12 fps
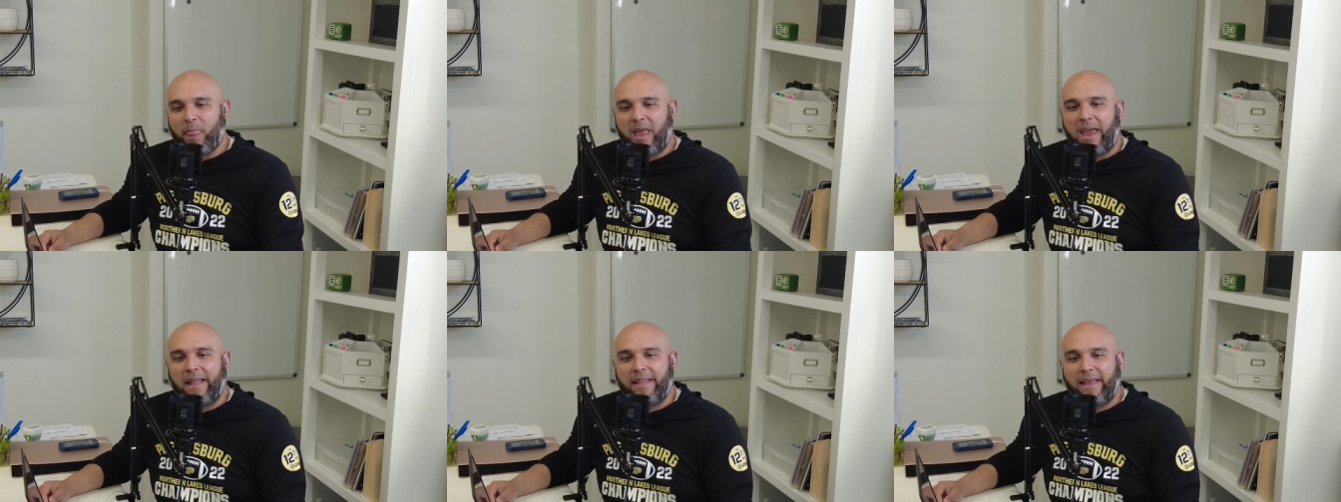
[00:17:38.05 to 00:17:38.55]

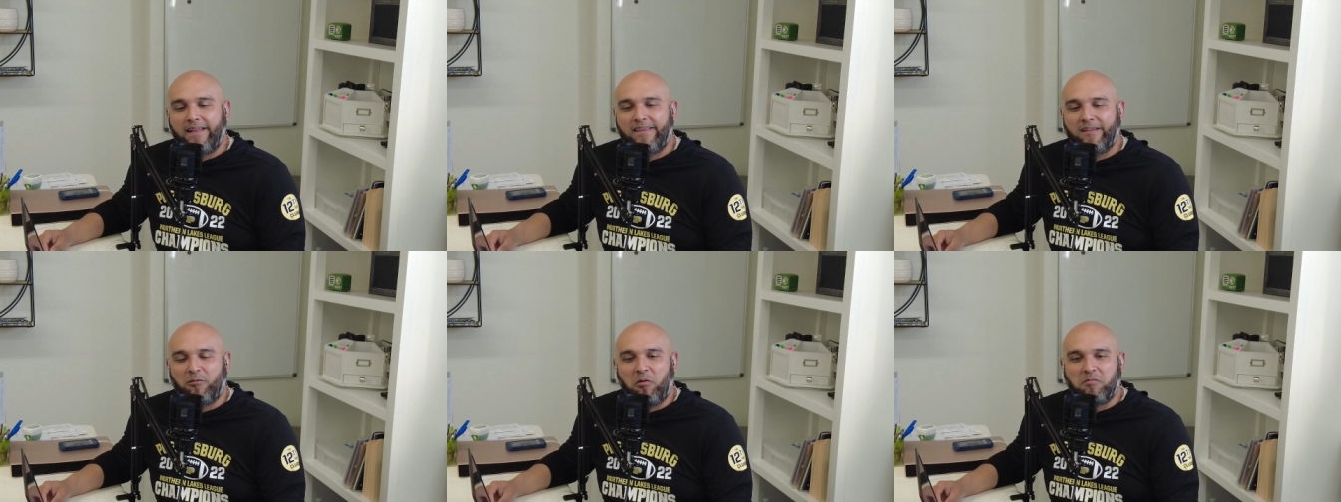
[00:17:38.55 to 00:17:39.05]
And then, you
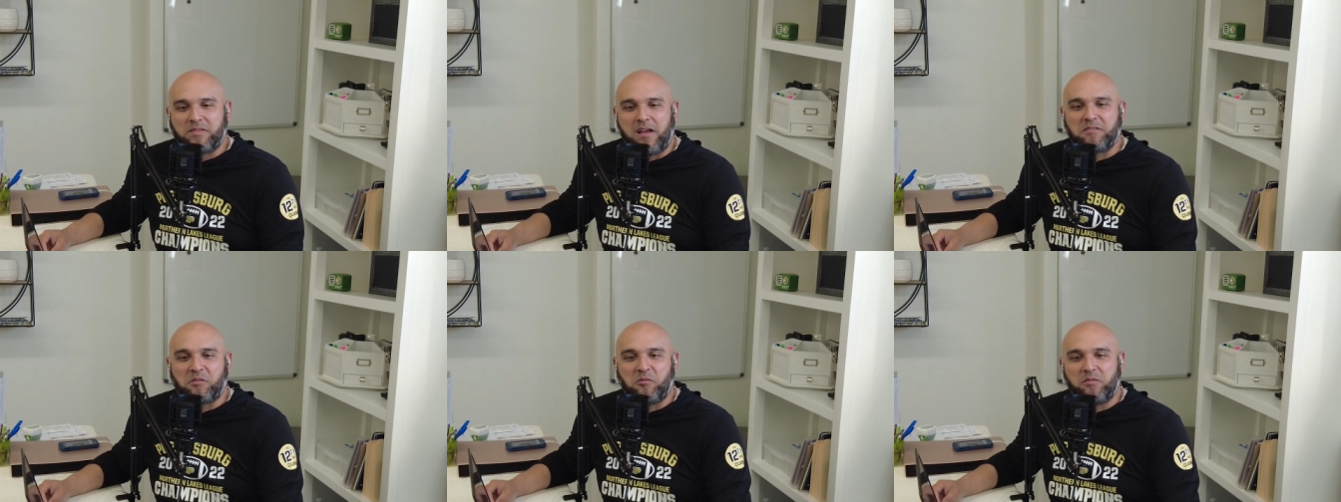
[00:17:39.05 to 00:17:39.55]
know, what was
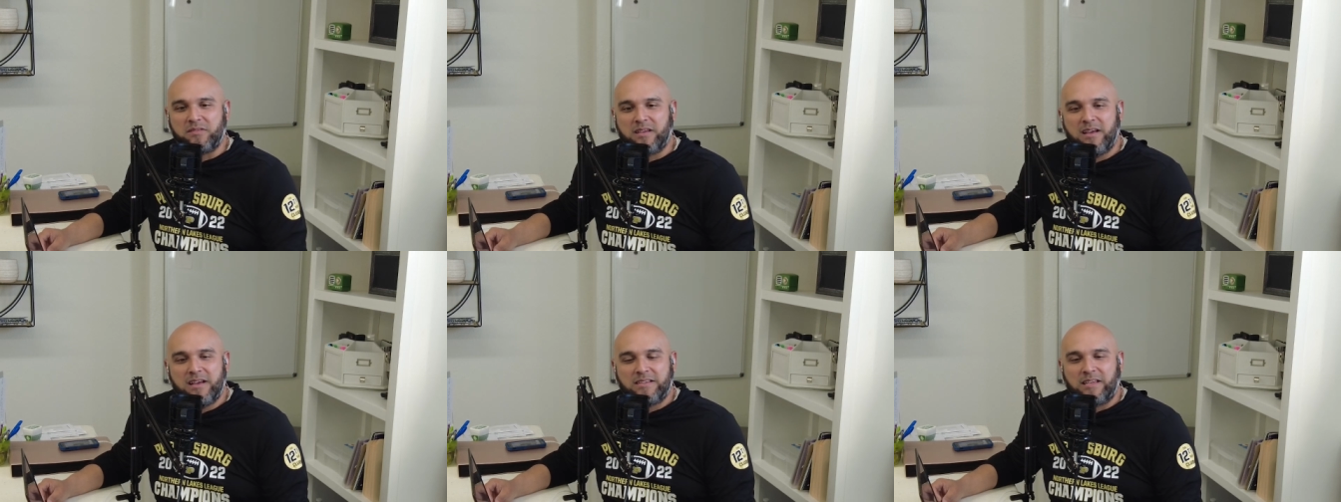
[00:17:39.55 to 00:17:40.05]
also cool is
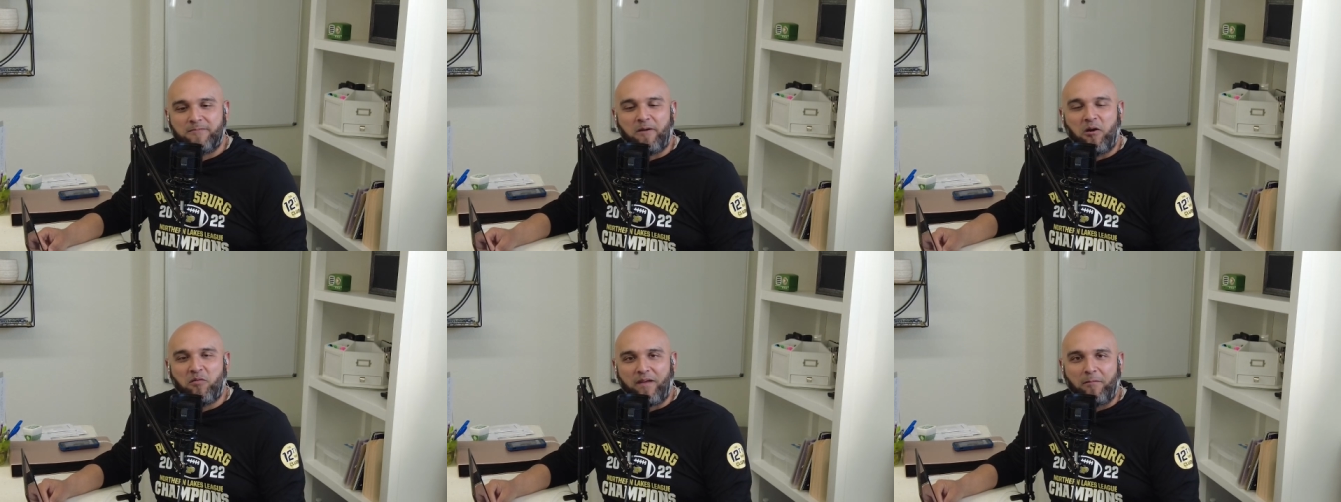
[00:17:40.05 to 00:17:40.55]
seeing my
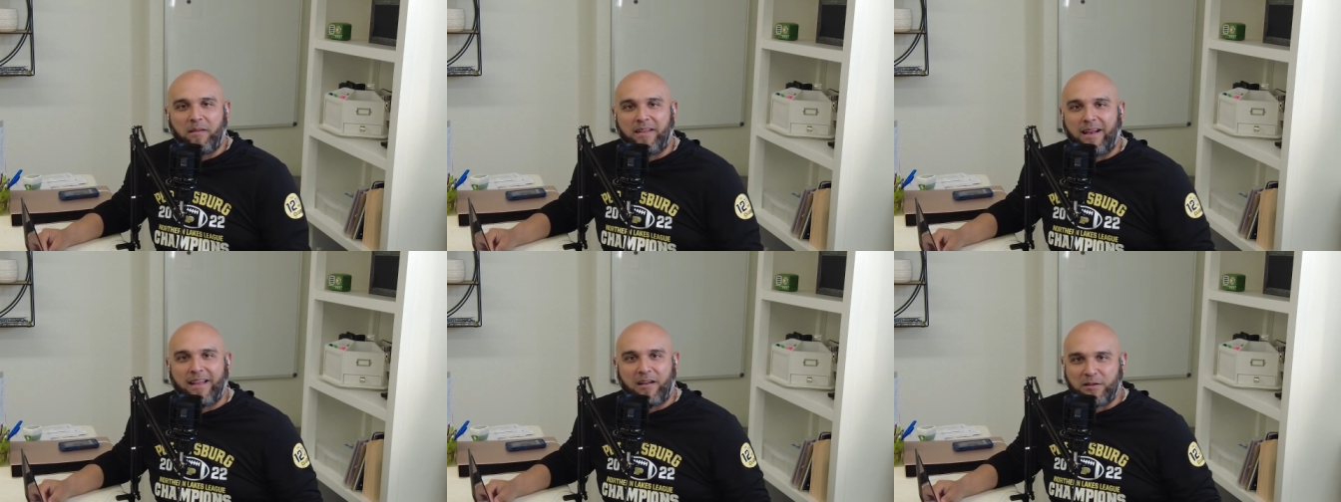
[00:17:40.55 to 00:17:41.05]
whole family
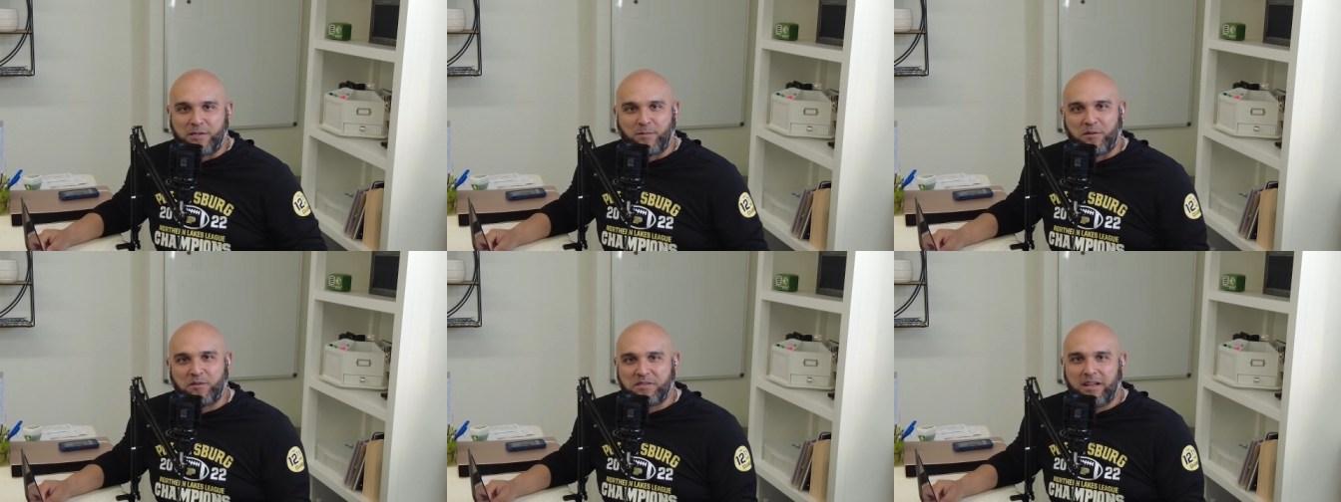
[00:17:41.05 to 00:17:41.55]
decked out in
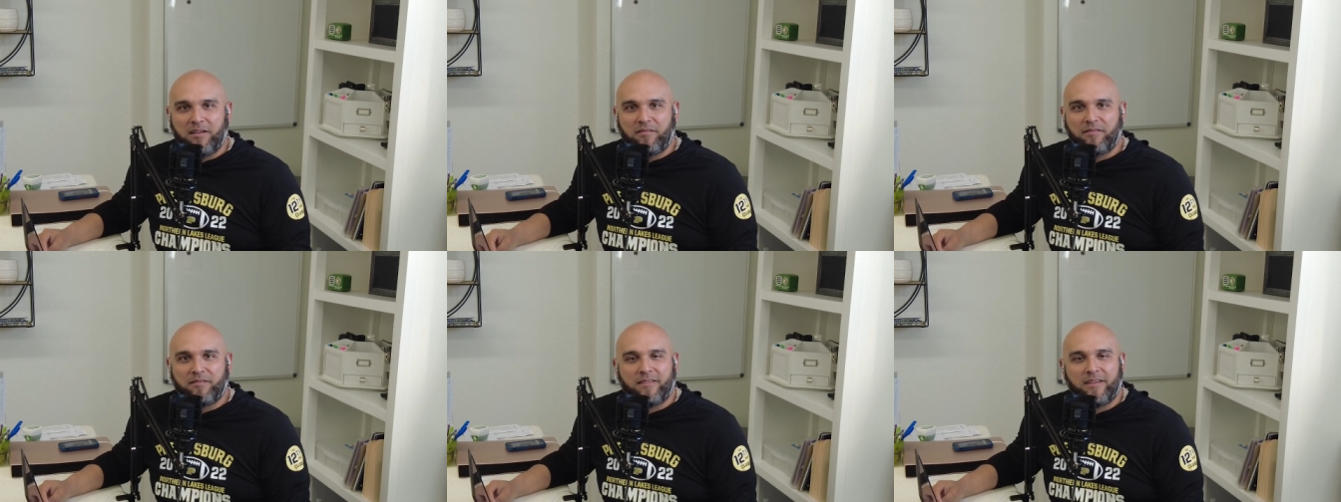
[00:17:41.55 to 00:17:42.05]
Spurs stuff.